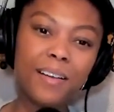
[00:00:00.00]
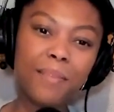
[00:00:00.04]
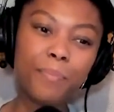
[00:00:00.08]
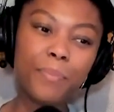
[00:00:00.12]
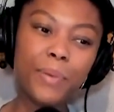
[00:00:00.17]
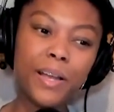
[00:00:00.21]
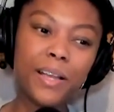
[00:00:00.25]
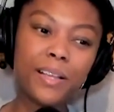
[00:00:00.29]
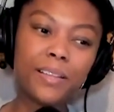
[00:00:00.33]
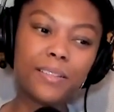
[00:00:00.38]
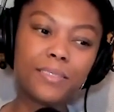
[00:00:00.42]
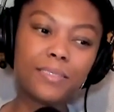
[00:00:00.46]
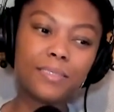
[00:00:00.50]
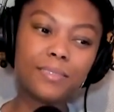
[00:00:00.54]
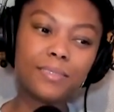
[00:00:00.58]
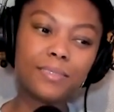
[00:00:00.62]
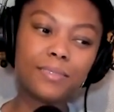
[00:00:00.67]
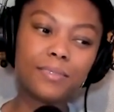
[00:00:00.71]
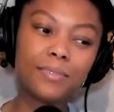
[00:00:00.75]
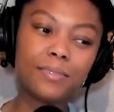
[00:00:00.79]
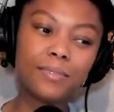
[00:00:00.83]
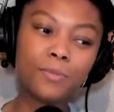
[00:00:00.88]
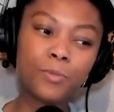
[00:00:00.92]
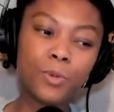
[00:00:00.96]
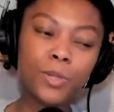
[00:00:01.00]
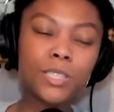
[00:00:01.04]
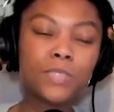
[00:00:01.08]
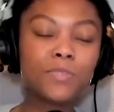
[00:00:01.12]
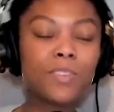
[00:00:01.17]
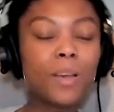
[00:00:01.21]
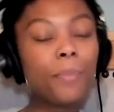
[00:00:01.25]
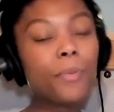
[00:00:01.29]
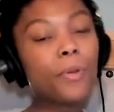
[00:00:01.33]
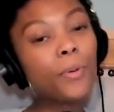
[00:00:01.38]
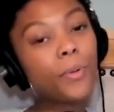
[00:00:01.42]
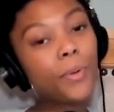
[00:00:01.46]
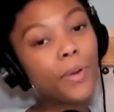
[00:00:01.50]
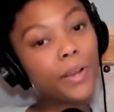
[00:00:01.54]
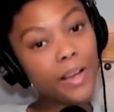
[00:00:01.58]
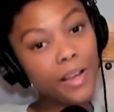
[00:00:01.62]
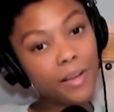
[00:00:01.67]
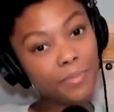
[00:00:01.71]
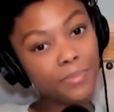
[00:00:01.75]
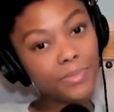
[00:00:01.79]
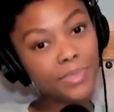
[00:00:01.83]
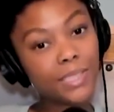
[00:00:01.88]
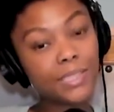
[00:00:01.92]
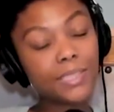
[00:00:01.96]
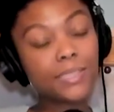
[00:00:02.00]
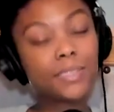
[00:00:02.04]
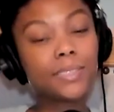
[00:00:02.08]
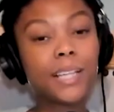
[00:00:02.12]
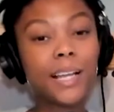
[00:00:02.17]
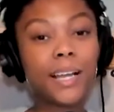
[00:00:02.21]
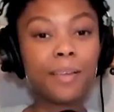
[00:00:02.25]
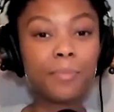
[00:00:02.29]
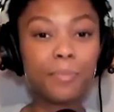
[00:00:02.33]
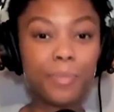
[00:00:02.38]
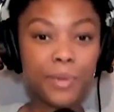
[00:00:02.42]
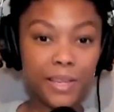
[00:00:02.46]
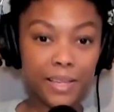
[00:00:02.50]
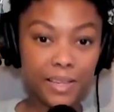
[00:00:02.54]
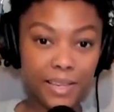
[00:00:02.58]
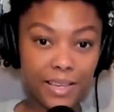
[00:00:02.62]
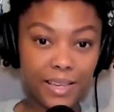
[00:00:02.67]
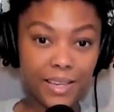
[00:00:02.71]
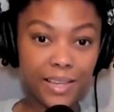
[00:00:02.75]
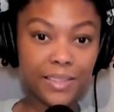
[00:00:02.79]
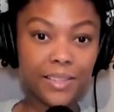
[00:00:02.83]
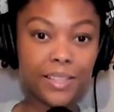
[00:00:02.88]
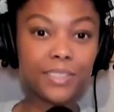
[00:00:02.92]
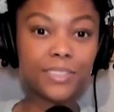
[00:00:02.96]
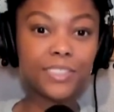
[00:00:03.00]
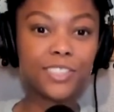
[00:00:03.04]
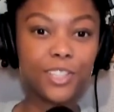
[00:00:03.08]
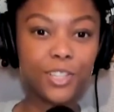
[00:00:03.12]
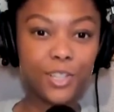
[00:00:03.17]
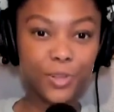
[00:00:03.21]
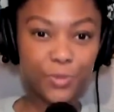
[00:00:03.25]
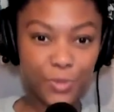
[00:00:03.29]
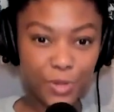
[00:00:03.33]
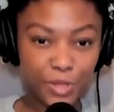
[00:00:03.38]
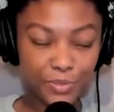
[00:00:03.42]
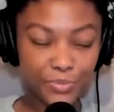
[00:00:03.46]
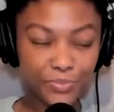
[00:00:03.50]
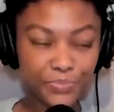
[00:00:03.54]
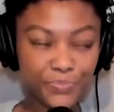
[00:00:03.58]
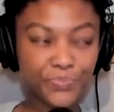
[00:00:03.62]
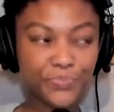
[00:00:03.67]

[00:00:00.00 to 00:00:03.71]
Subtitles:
But once February comes, that's the second pancake, and that's the good one.